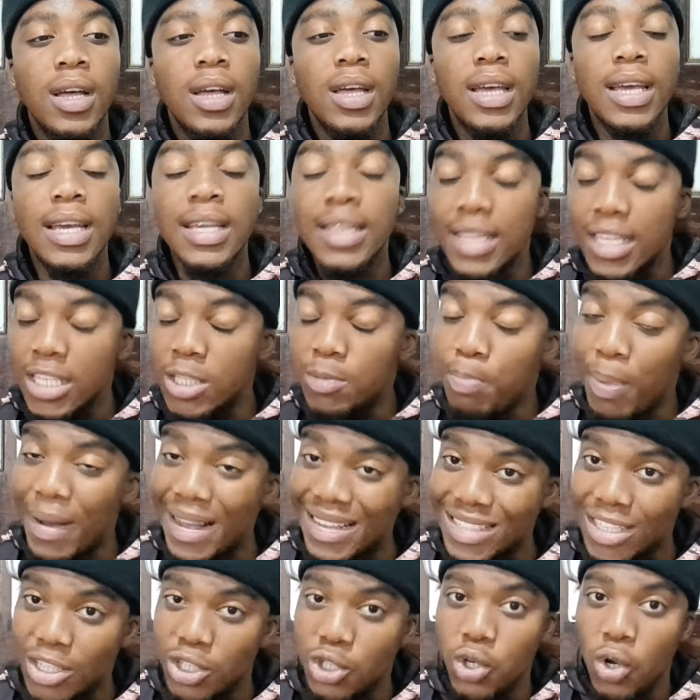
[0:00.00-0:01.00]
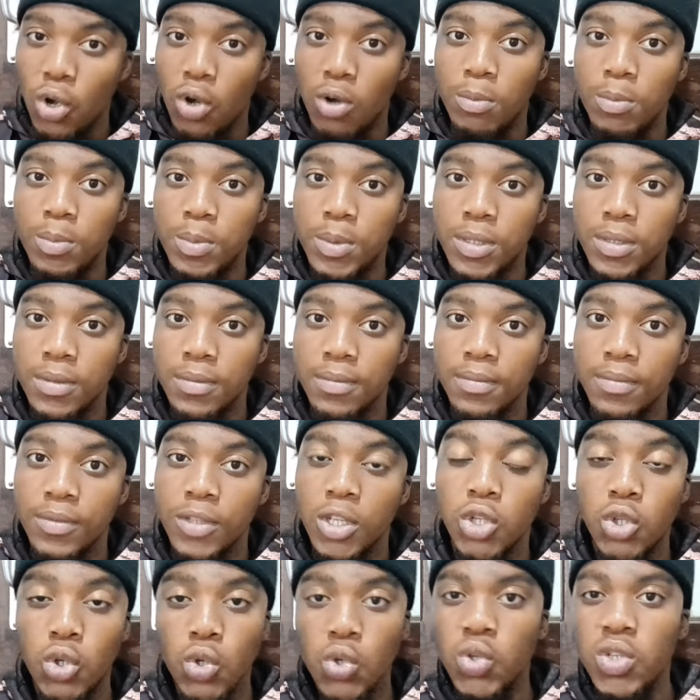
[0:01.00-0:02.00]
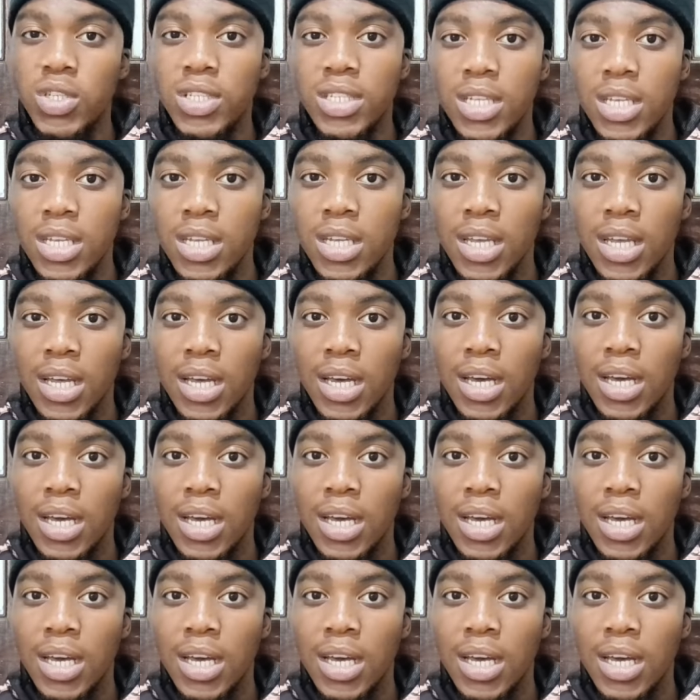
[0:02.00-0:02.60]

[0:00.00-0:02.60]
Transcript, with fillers: in these spaza shops. So you see,